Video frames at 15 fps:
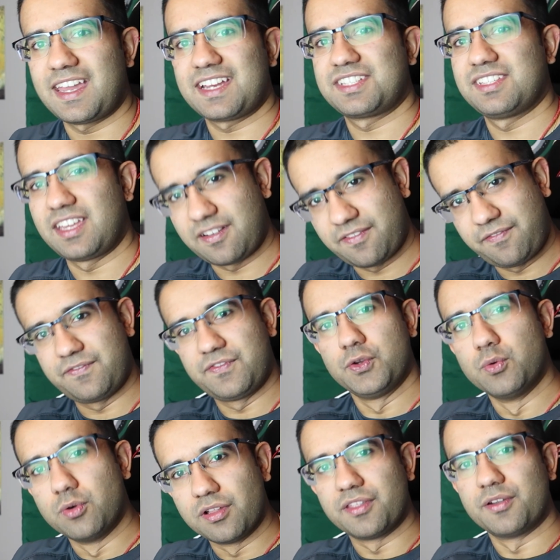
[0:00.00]
to actually like
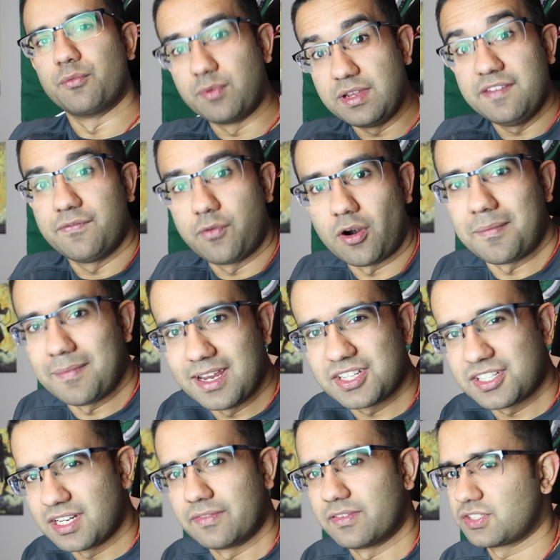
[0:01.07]
fuel the
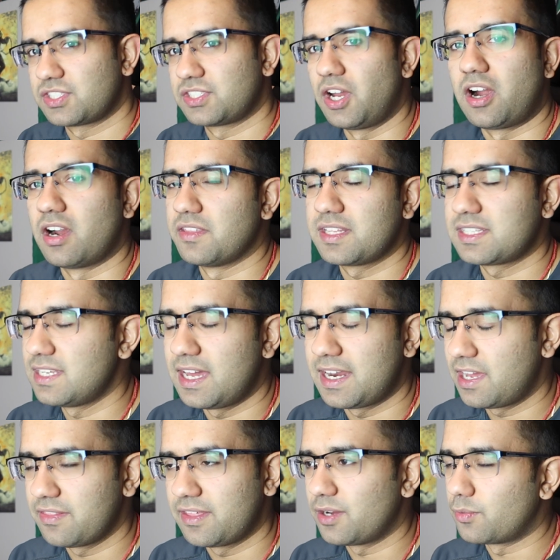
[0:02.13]
reformation of a star. That's not
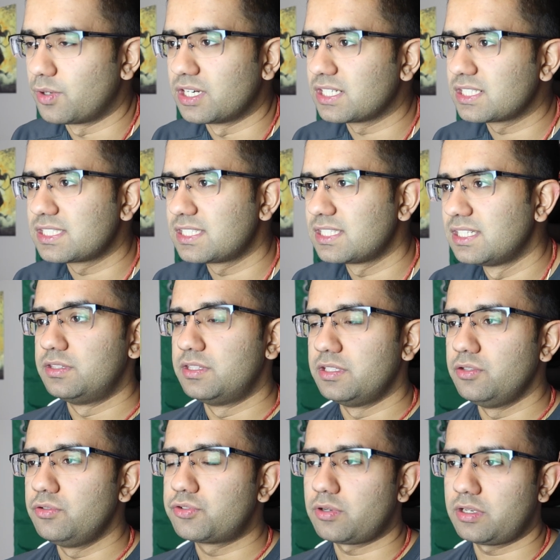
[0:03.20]
how that works. The
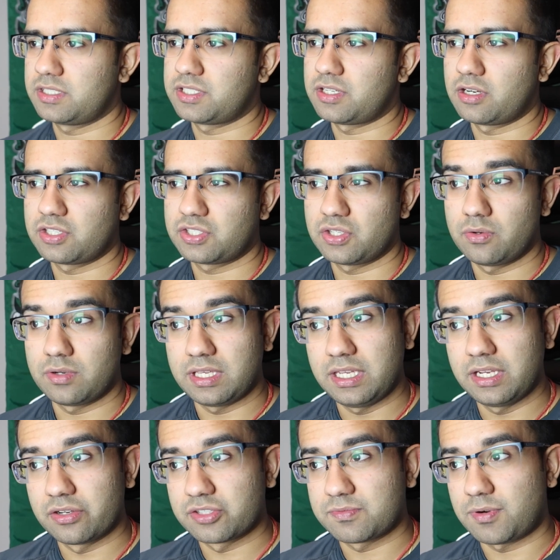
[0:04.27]
neutron star shown
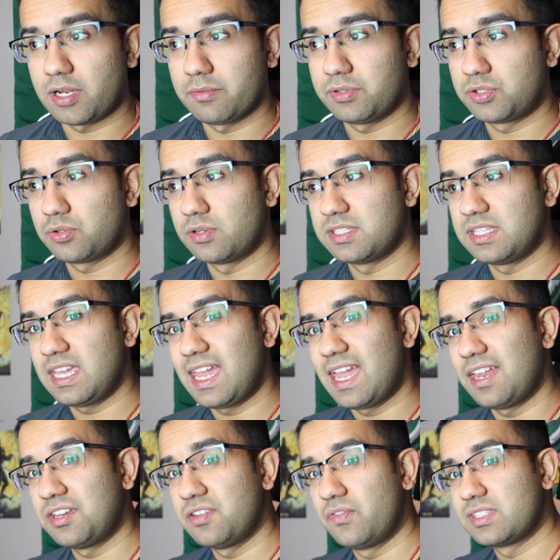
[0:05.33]
here is probably towards the
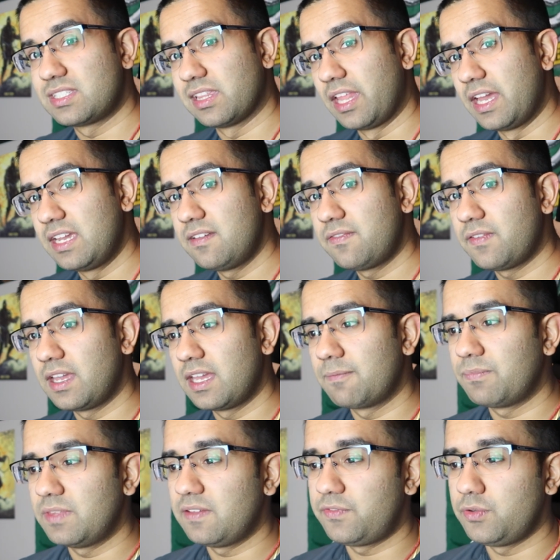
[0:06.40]
end of its life,
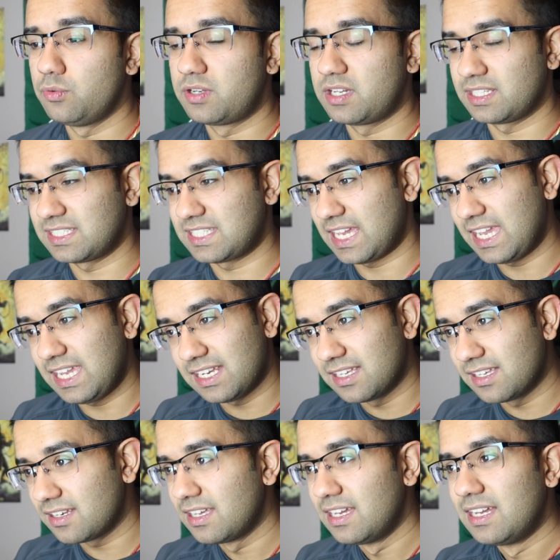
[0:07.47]
and if you contain
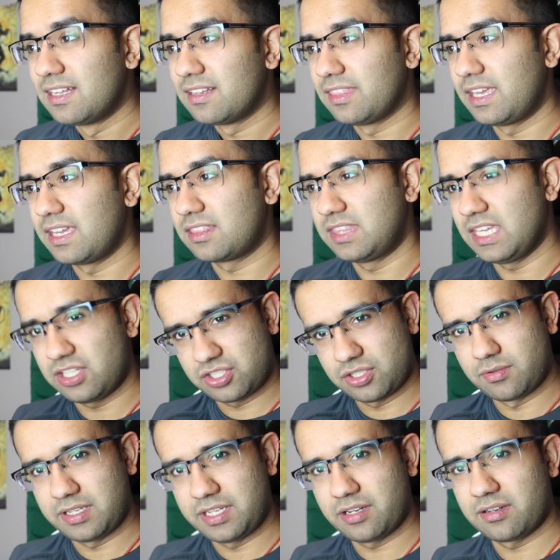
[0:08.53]
it, like they
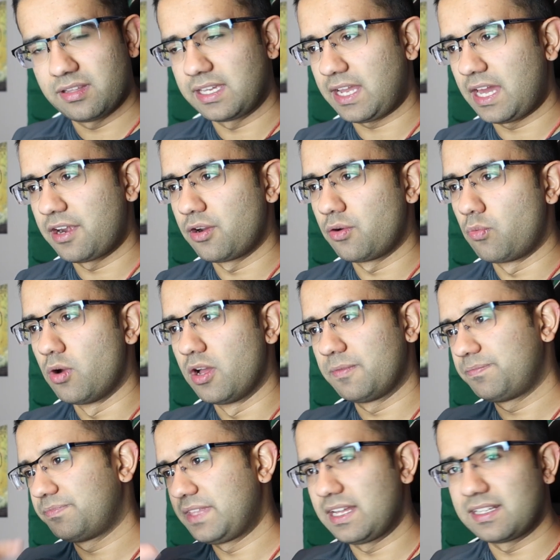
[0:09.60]
showed here, like I don't know
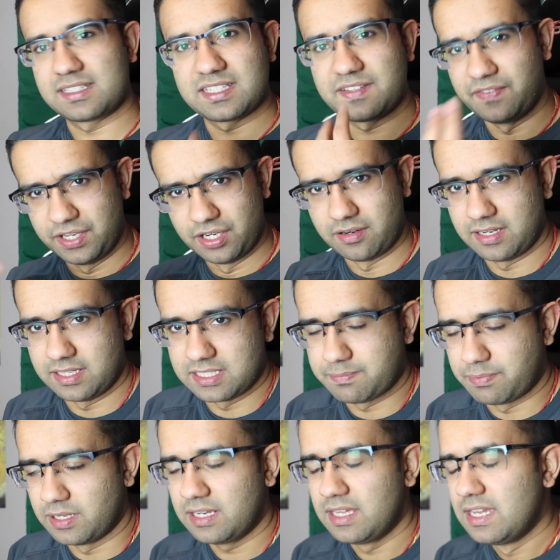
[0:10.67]
what that sphere is,
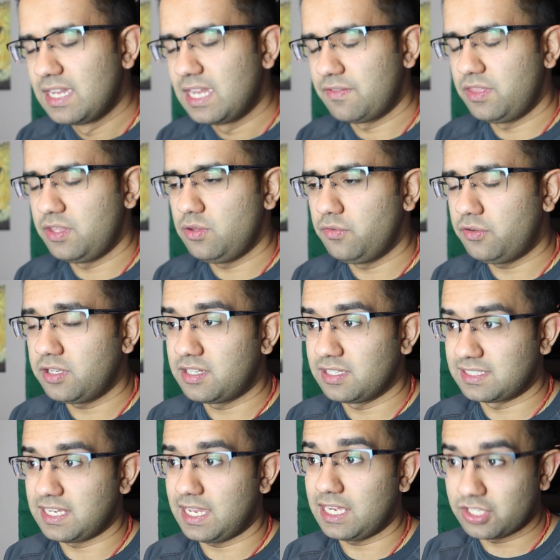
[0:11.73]
but you can
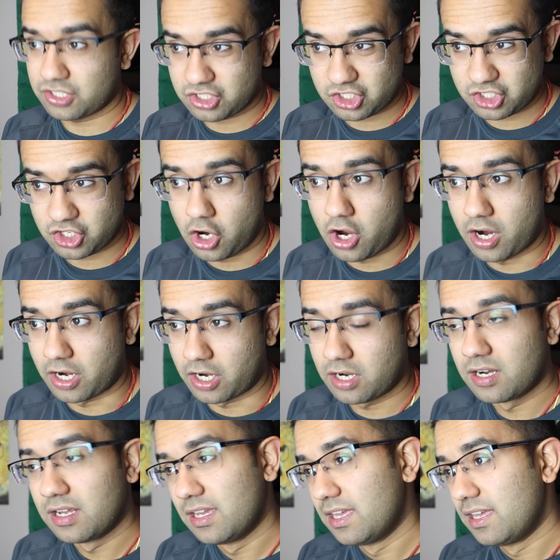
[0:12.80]
contain a
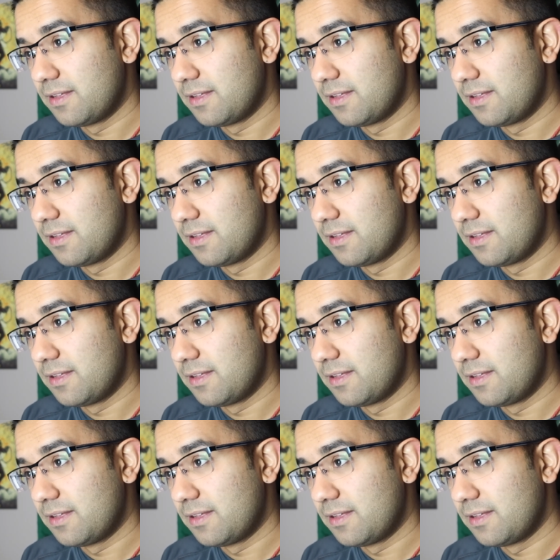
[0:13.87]
star